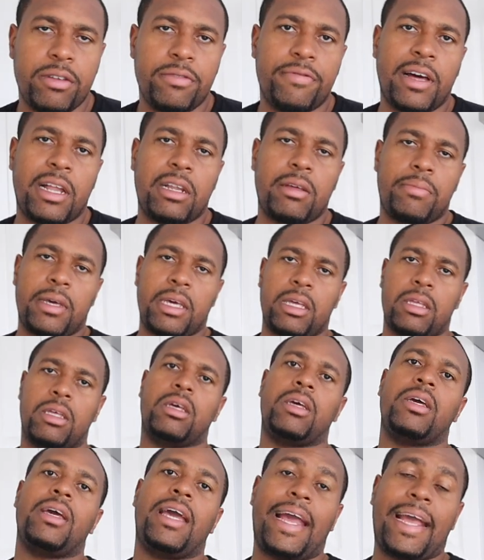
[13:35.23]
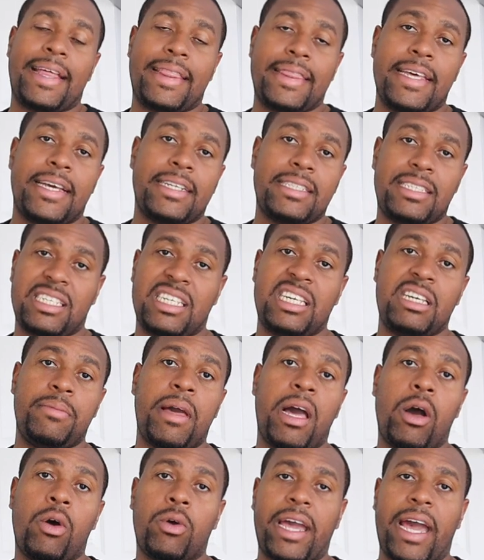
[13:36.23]
Development, and then
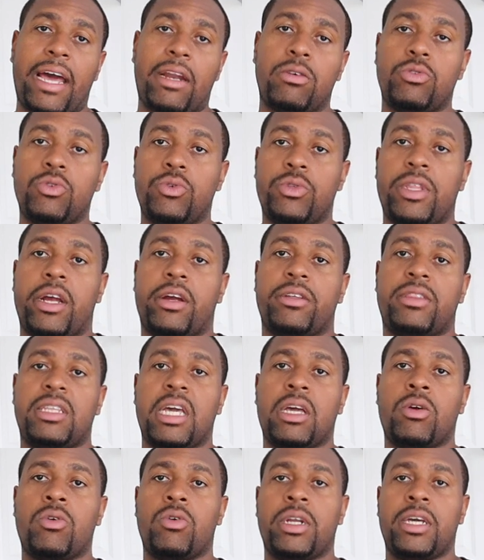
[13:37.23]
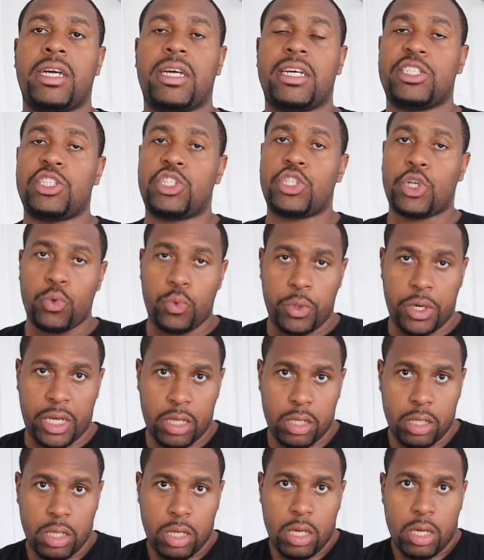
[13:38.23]
Team Hellcat will do their thing on it and tune
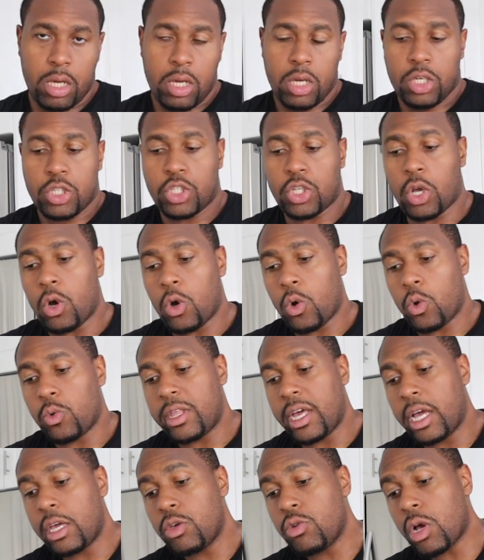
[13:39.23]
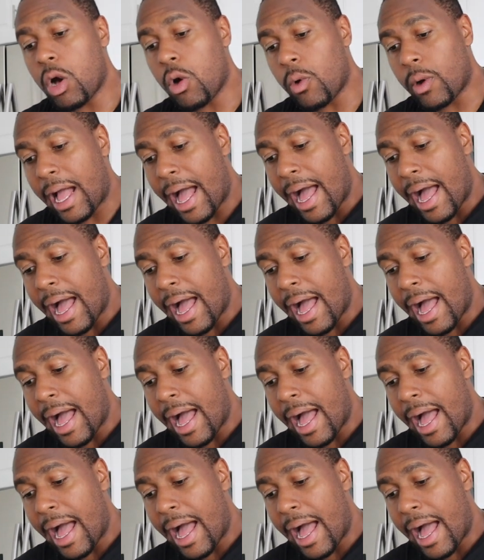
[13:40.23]
it. So there you go,